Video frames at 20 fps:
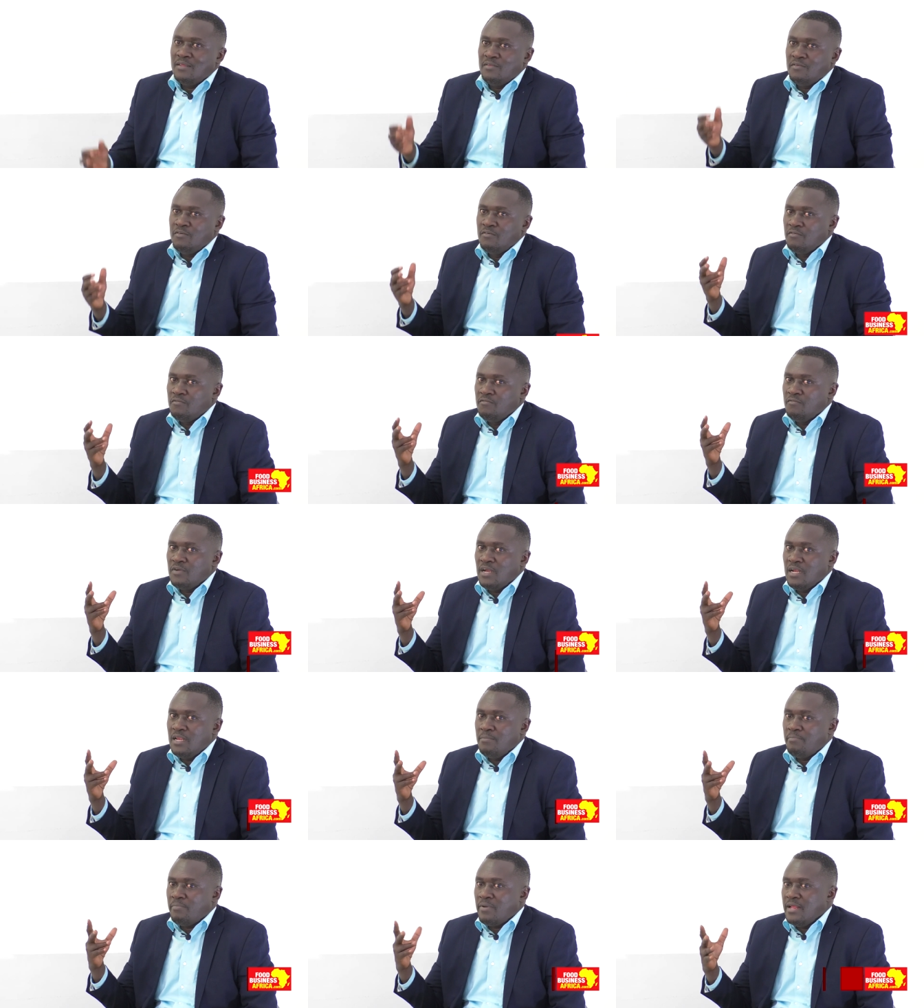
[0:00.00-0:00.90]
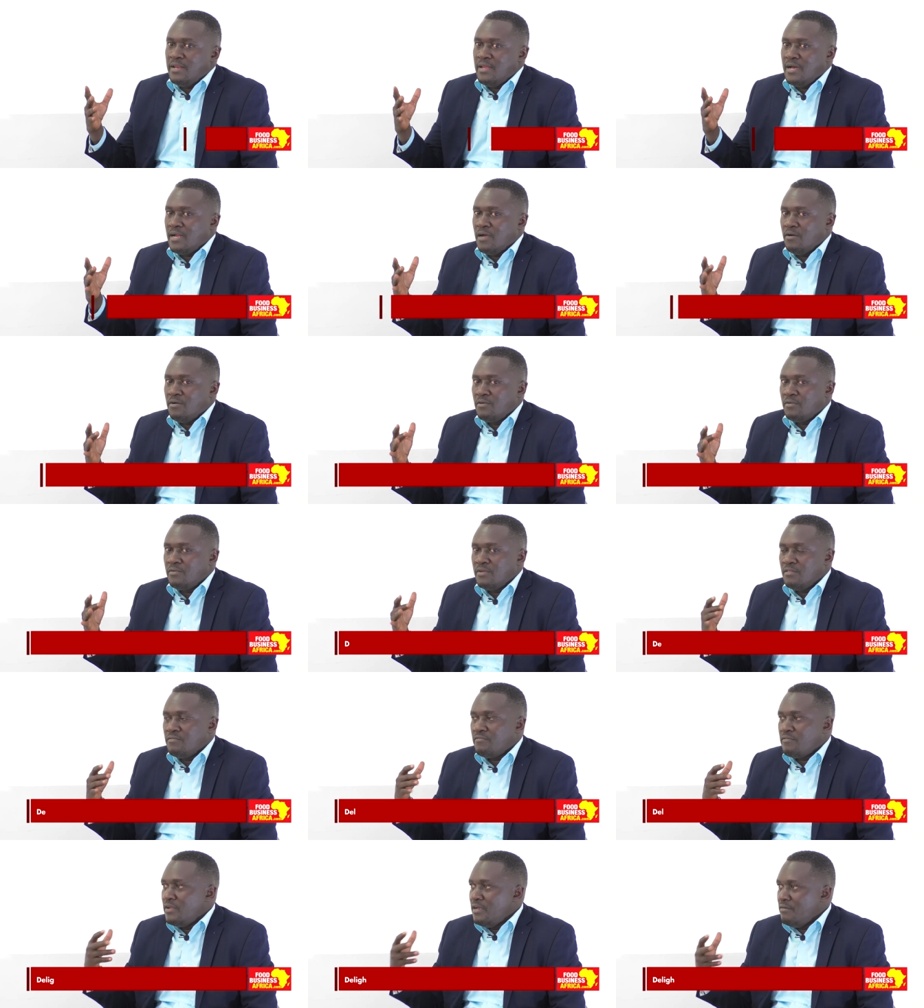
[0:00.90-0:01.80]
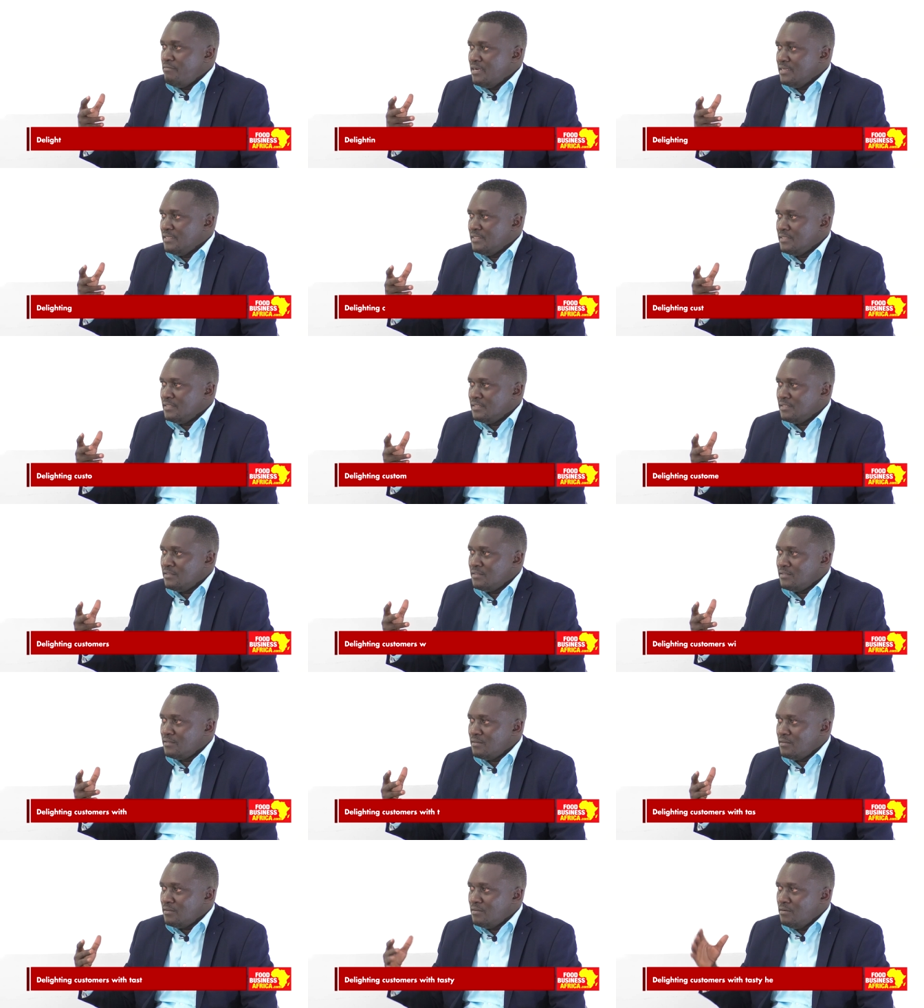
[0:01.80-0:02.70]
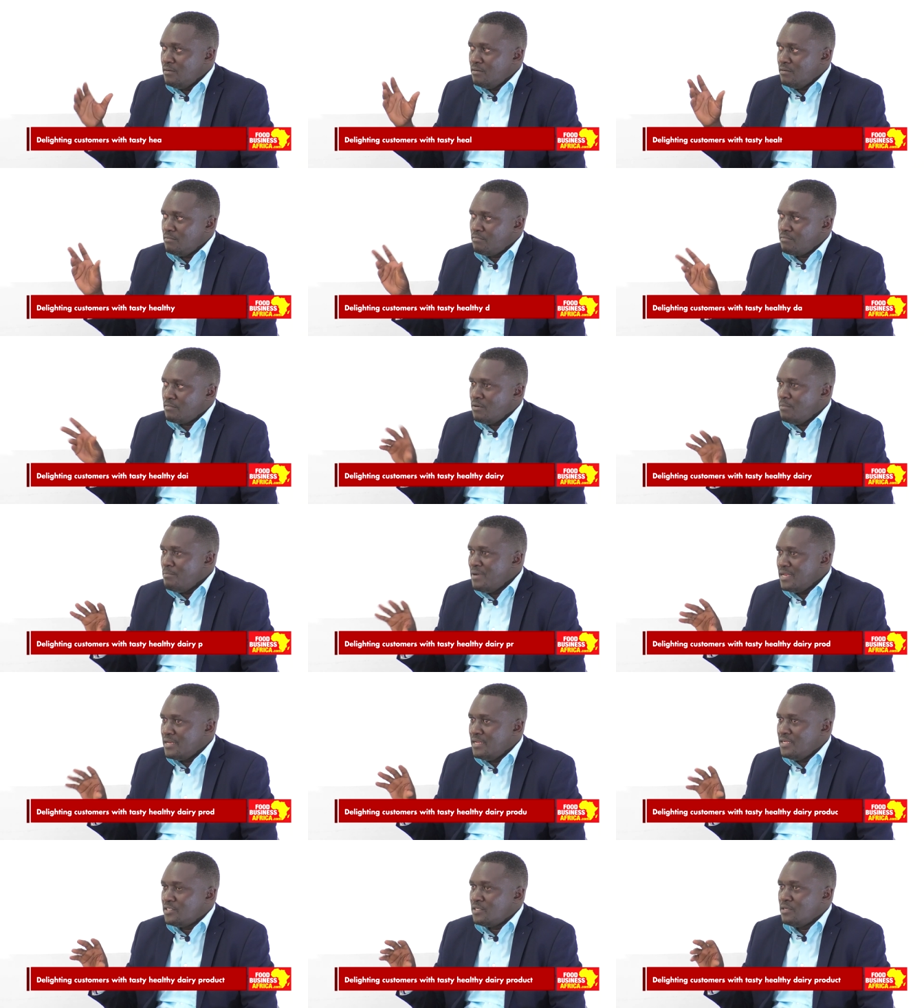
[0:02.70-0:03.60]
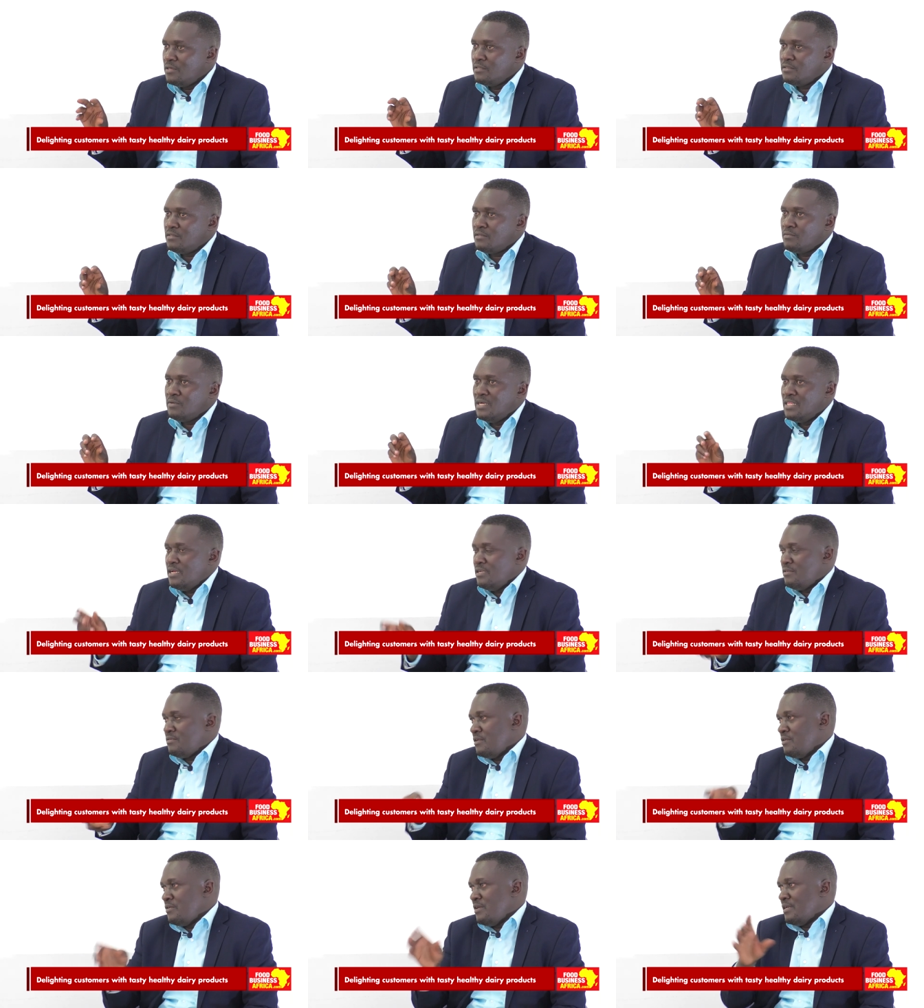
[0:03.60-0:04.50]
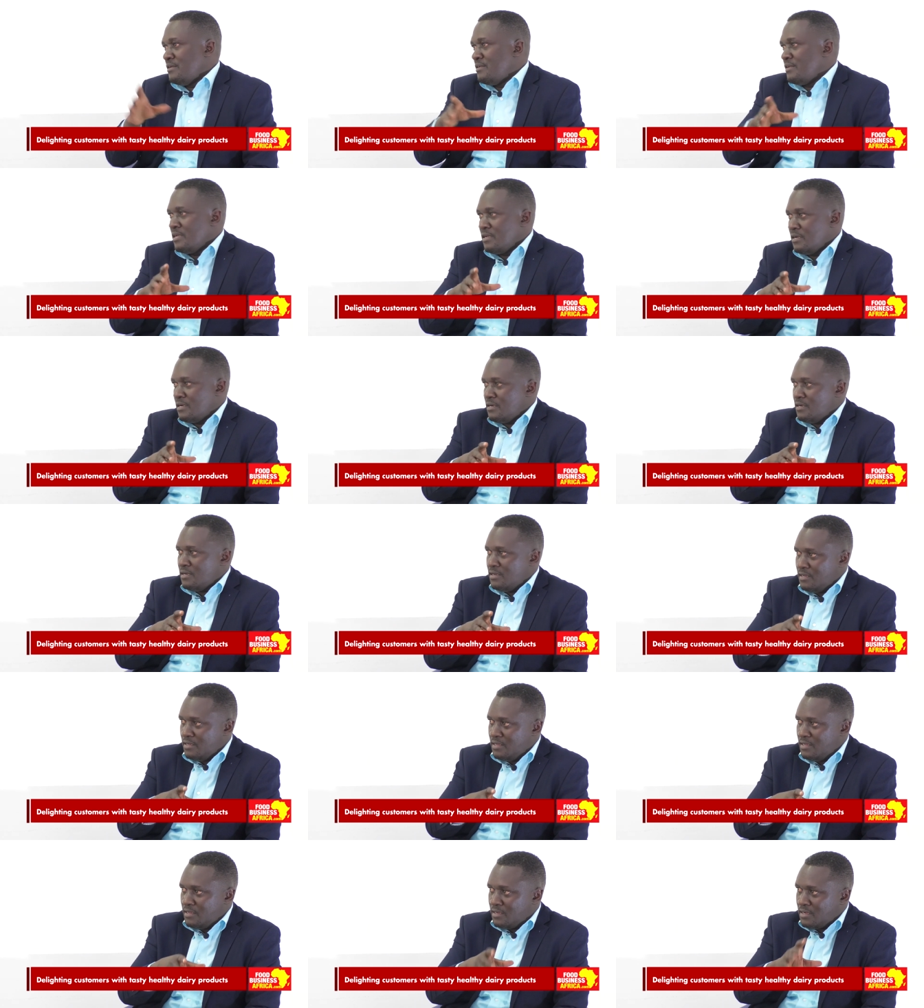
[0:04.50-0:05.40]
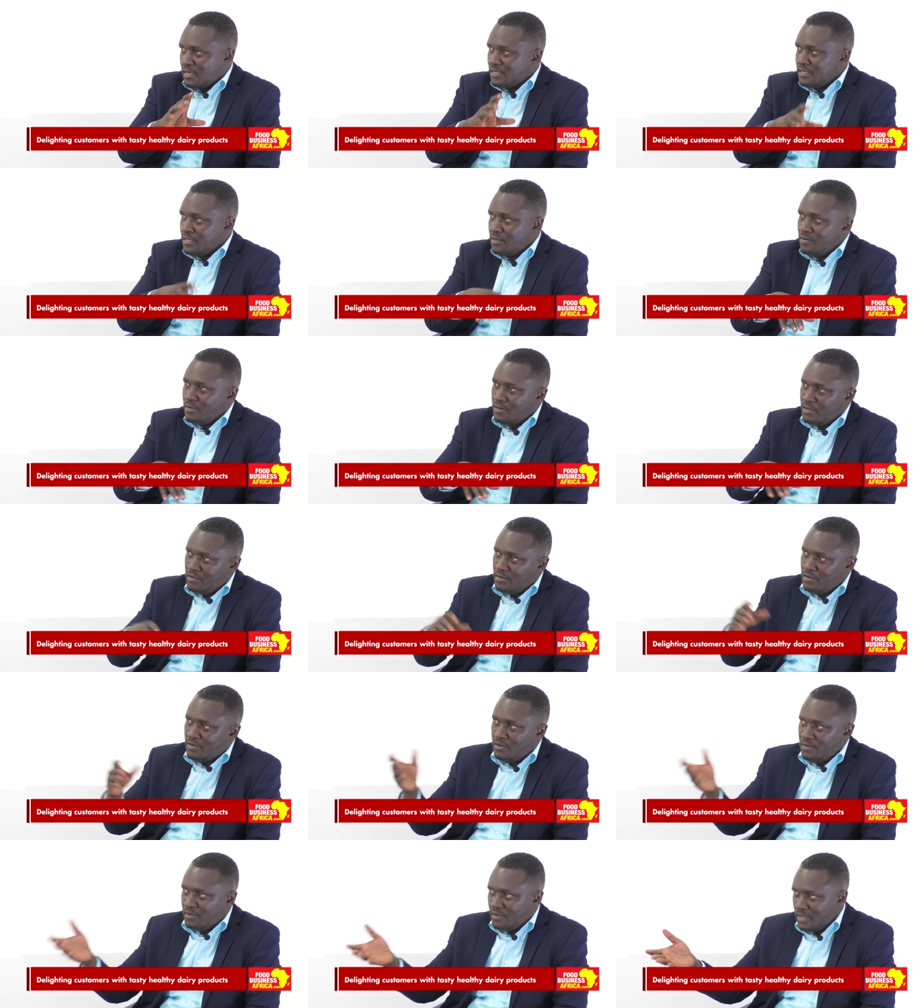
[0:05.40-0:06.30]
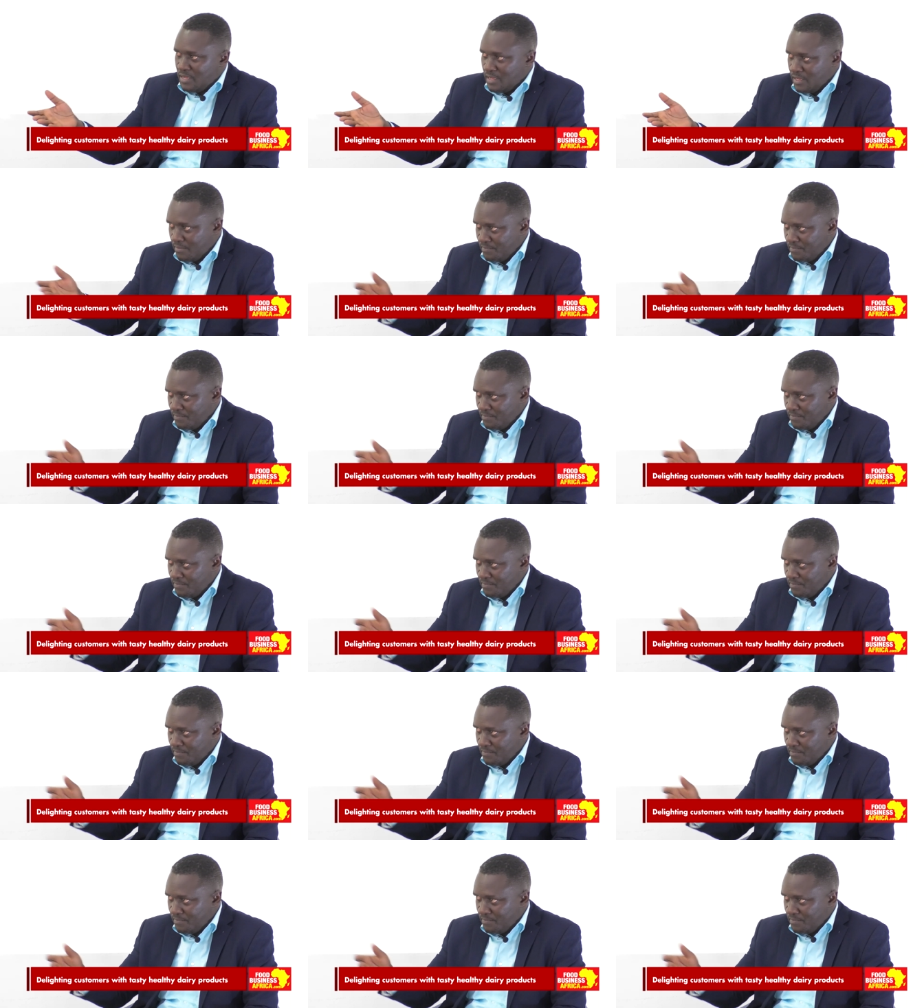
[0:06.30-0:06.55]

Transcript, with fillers: you've really played around with flavors, mm-hmm. you know, combinations, whether it's in your drink uh, category or in or, your.